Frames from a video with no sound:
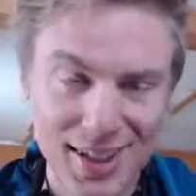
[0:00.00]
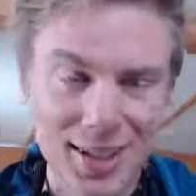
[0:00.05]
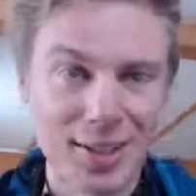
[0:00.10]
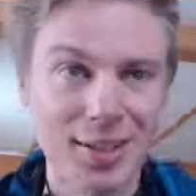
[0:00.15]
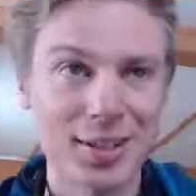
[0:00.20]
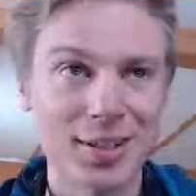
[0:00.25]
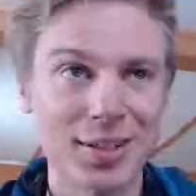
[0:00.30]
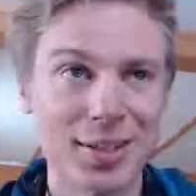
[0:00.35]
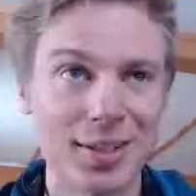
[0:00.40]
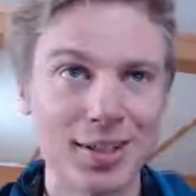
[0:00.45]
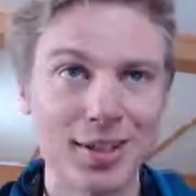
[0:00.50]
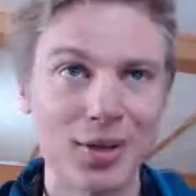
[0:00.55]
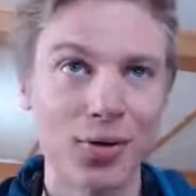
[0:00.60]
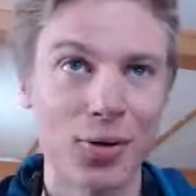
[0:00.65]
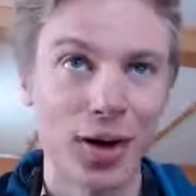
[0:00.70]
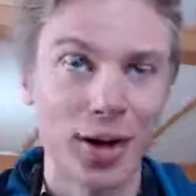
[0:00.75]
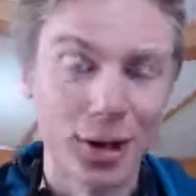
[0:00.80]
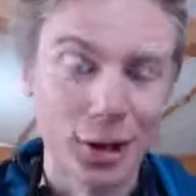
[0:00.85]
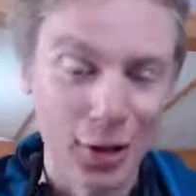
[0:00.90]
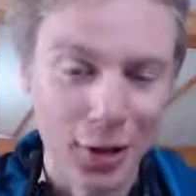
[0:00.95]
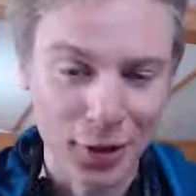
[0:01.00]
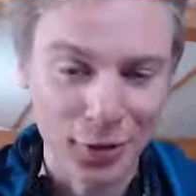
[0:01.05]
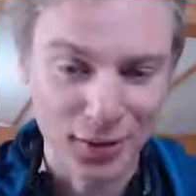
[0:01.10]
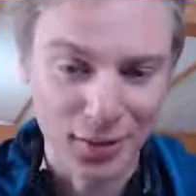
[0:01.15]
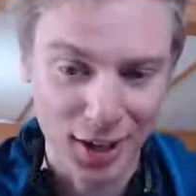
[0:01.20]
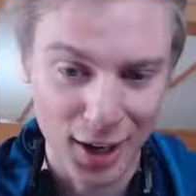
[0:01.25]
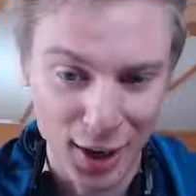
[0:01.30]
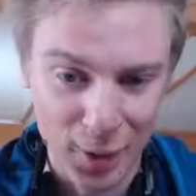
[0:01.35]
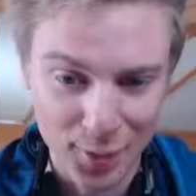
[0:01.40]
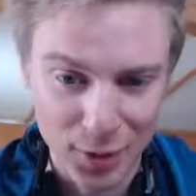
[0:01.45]
it takes quite a lot
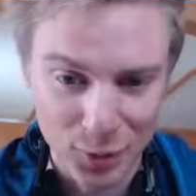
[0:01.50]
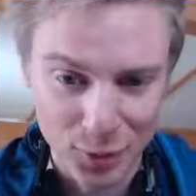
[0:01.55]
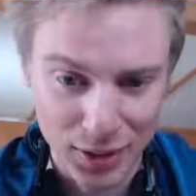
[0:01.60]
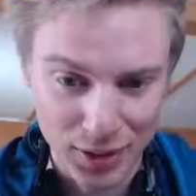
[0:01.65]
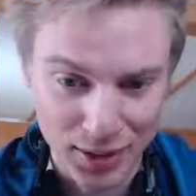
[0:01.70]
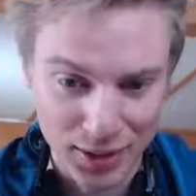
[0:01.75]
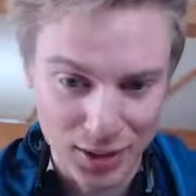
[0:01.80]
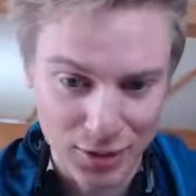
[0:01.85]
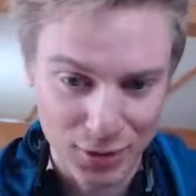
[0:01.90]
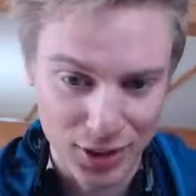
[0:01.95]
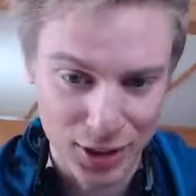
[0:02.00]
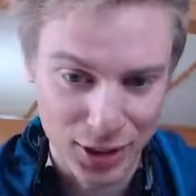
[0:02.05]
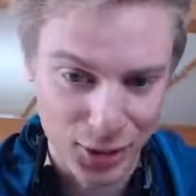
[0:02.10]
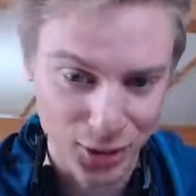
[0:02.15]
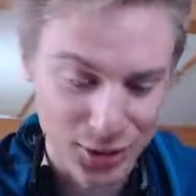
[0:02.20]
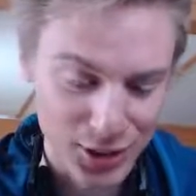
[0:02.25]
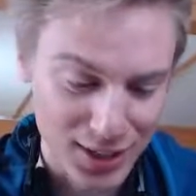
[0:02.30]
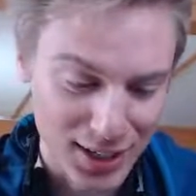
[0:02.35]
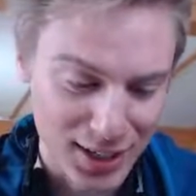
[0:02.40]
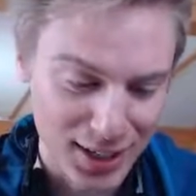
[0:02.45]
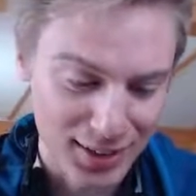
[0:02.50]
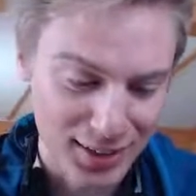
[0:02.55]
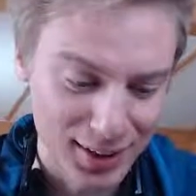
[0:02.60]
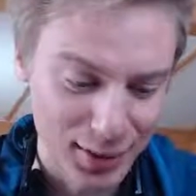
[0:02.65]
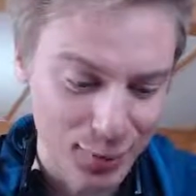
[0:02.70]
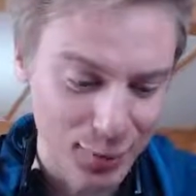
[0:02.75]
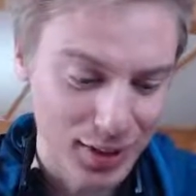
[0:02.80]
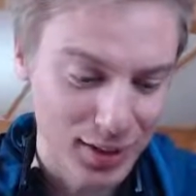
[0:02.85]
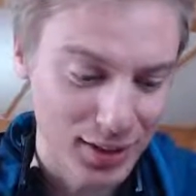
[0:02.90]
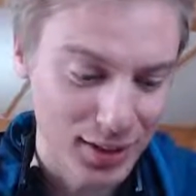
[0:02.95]
of time to make these videos and edit
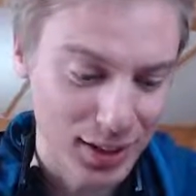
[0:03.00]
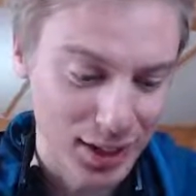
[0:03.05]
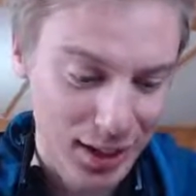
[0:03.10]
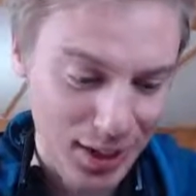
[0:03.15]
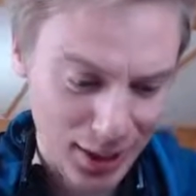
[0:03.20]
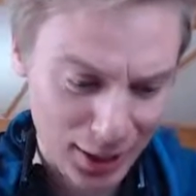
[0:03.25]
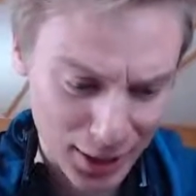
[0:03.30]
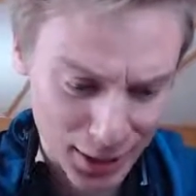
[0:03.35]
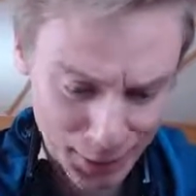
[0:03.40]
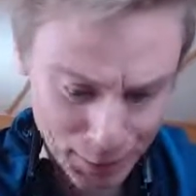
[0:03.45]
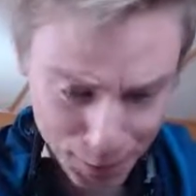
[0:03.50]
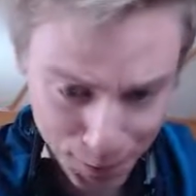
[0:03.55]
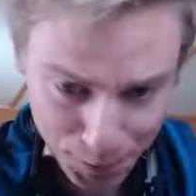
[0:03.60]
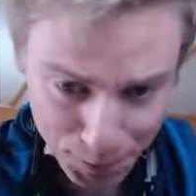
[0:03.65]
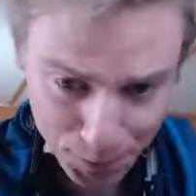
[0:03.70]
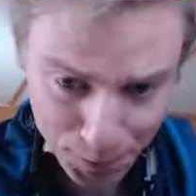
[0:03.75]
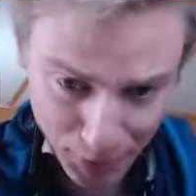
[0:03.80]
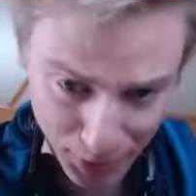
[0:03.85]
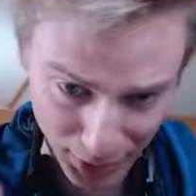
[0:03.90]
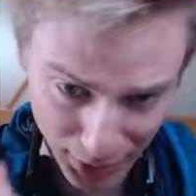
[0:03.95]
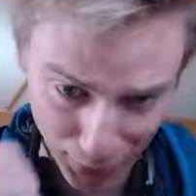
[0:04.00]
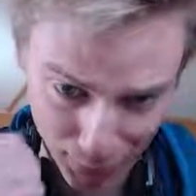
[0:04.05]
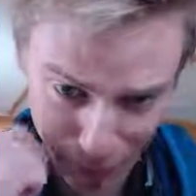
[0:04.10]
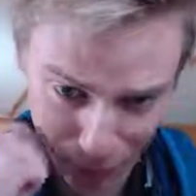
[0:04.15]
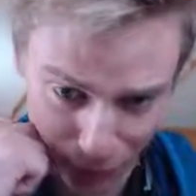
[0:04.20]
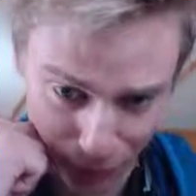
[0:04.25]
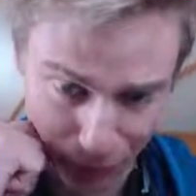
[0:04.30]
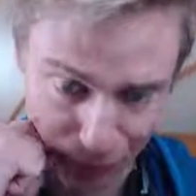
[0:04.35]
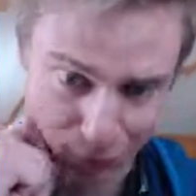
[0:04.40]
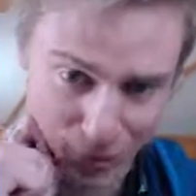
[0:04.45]
them and
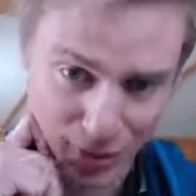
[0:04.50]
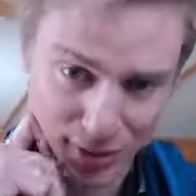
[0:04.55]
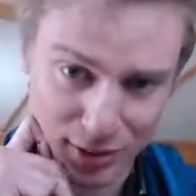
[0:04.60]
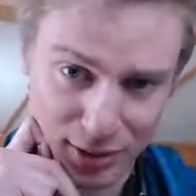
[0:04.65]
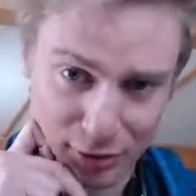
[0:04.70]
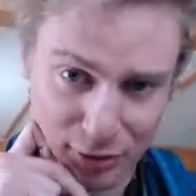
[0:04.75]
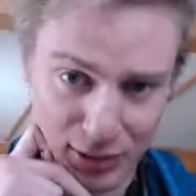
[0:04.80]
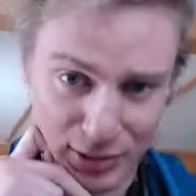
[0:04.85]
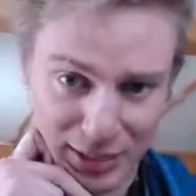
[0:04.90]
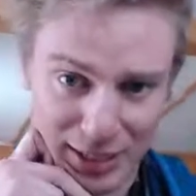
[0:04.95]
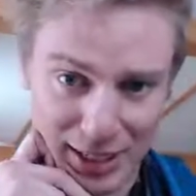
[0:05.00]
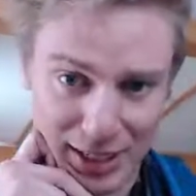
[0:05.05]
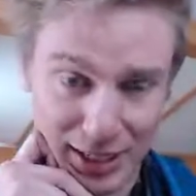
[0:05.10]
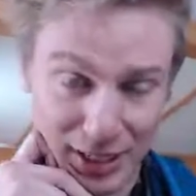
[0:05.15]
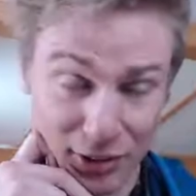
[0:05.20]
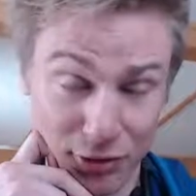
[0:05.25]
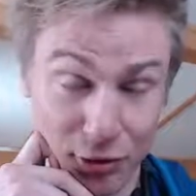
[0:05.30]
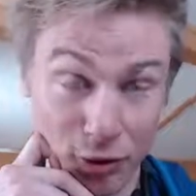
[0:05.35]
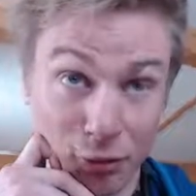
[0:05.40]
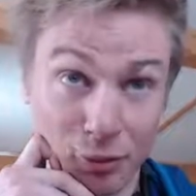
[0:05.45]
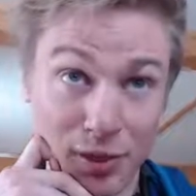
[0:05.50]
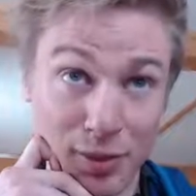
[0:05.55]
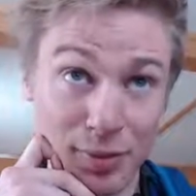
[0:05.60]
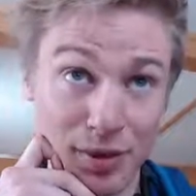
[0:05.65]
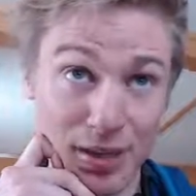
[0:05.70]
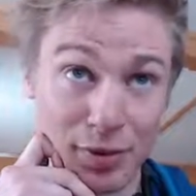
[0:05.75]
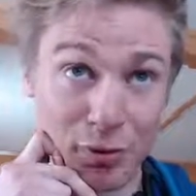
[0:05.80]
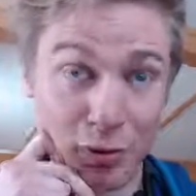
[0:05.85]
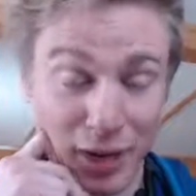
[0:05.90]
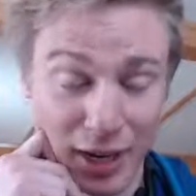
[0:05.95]
upload them and stuff like that. And so
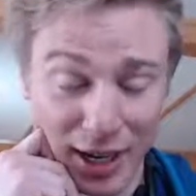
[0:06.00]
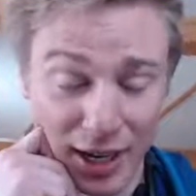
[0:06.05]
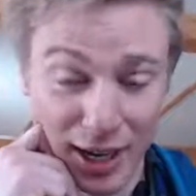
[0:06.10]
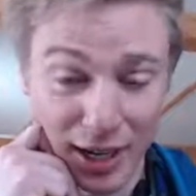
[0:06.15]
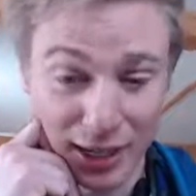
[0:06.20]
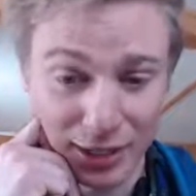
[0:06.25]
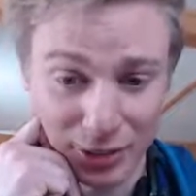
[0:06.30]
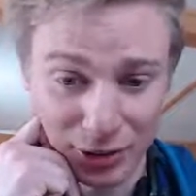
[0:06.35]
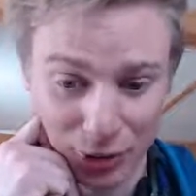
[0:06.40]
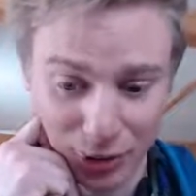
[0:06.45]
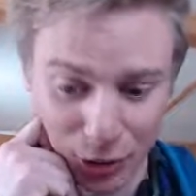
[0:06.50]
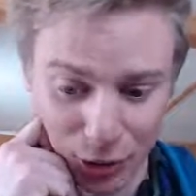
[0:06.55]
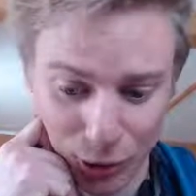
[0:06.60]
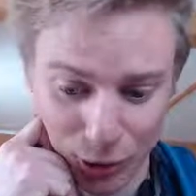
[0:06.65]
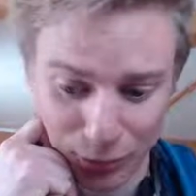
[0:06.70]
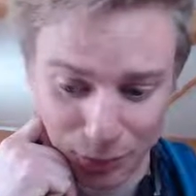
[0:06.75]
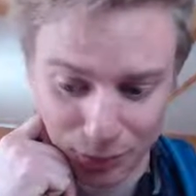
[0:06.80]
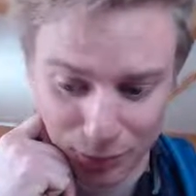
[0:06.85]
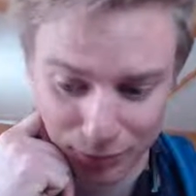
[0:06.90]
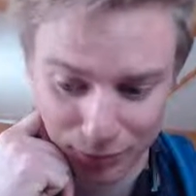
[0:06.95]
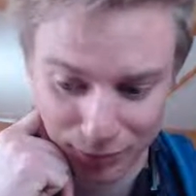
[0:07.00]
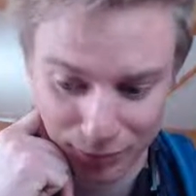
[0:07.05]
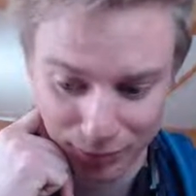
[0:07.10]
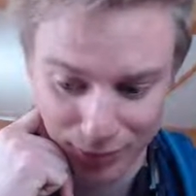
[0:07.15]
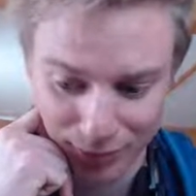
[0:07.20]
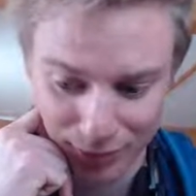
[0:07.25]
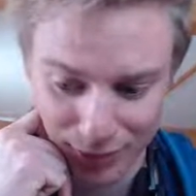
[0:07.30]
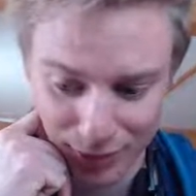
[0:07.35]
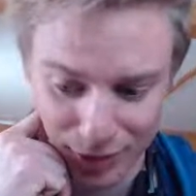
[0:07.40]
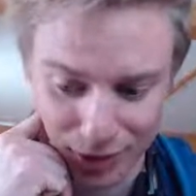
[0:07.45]
maybe if I had, you know,
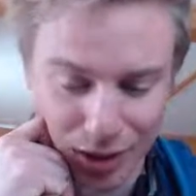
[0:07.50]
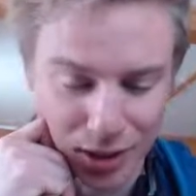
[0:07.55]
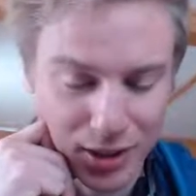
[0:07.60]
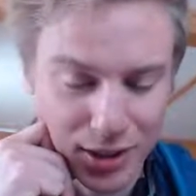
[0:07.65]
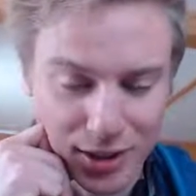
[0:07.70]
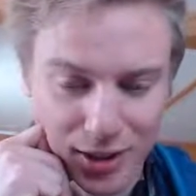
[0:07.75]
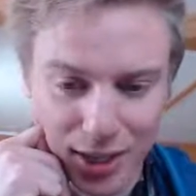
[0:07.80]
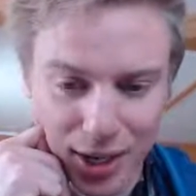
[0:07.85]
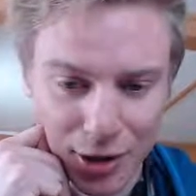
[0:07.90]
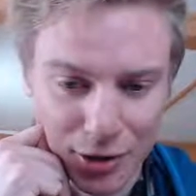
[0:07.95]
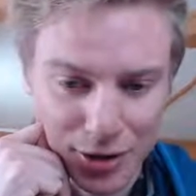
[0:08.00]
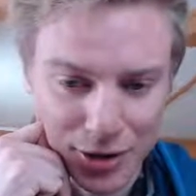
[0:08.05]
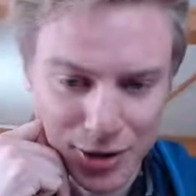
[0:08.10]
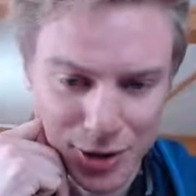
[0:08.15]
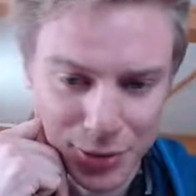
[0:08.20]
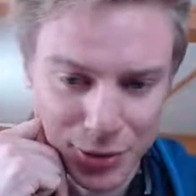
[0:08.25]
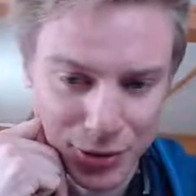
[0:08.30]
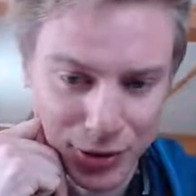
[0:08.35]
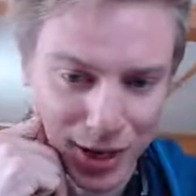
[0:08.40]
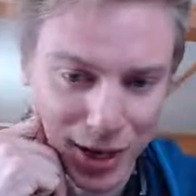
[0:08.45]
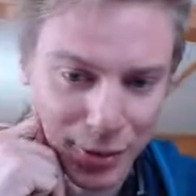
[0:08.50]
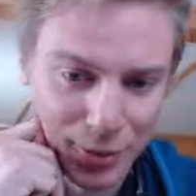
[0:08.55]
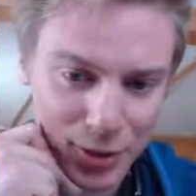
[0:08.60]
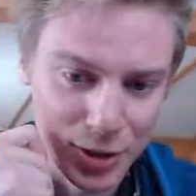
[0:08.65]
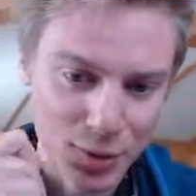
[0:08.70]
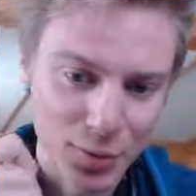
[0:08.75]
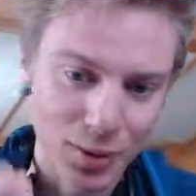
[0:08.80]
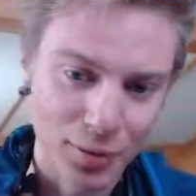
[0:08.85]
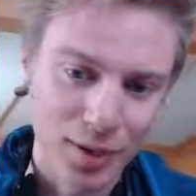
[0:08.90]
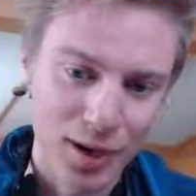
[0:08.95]
100,000
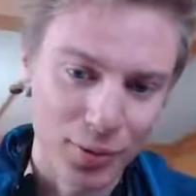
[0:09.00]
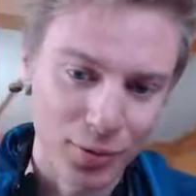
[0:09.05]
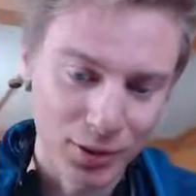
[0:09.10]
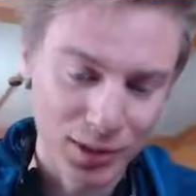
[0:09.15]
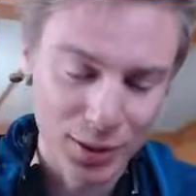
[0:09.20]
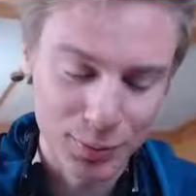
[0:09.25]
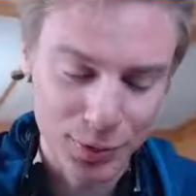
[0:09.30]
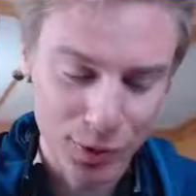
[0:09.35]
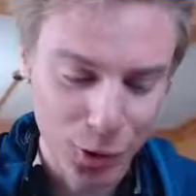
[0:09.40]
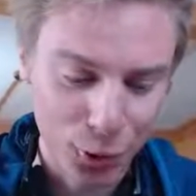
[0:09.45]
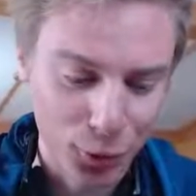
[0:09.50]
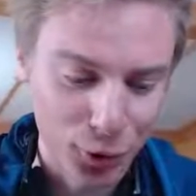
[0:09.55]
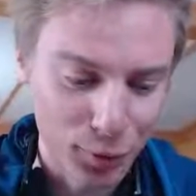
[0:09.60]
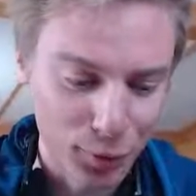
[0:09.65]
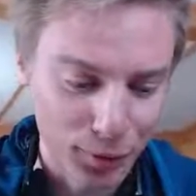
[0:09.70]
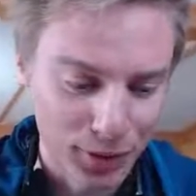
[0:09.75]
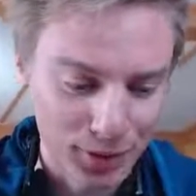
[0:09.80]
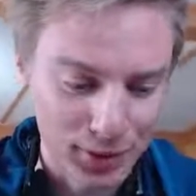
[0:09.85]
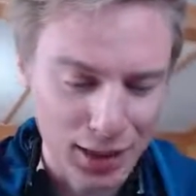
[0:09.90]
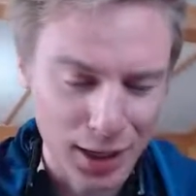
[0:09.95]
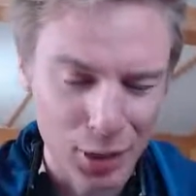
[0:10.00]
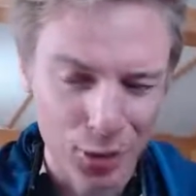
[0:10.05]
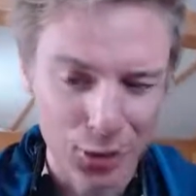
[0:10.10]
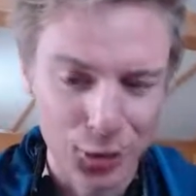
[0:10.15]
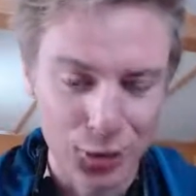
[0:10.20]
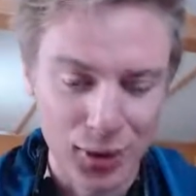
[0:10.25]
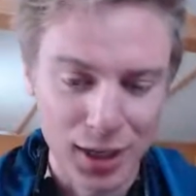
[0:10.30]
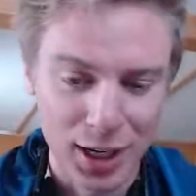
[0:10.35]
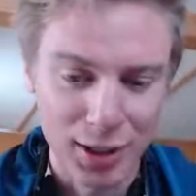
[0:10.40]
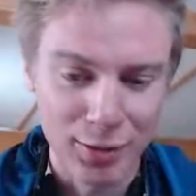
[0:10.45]
subscribers, maybe I would keep going, but now
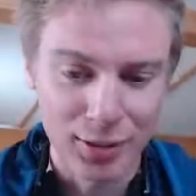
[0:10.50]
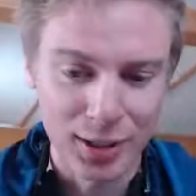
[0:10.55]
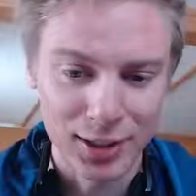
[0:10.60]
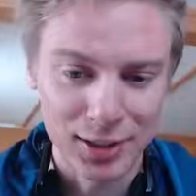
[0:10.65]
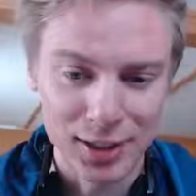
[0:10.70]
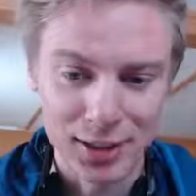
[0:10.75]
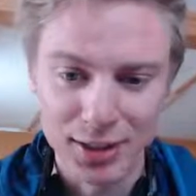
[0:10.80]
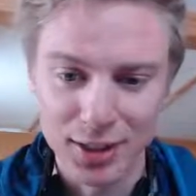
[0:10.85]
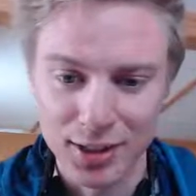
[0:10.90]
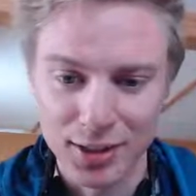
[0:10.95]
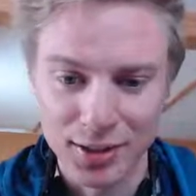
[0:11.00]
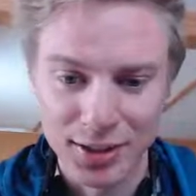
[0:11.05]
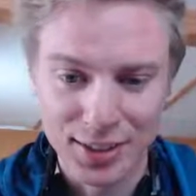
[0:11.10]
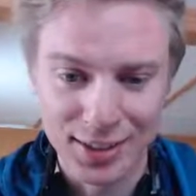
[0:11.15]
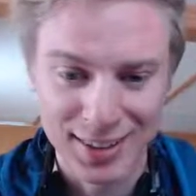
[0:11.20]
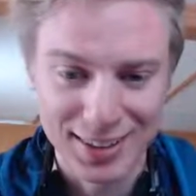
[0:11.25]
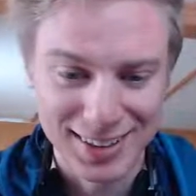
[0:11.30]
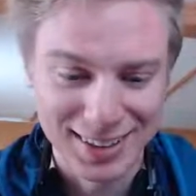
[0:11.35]
what do I have, like 600?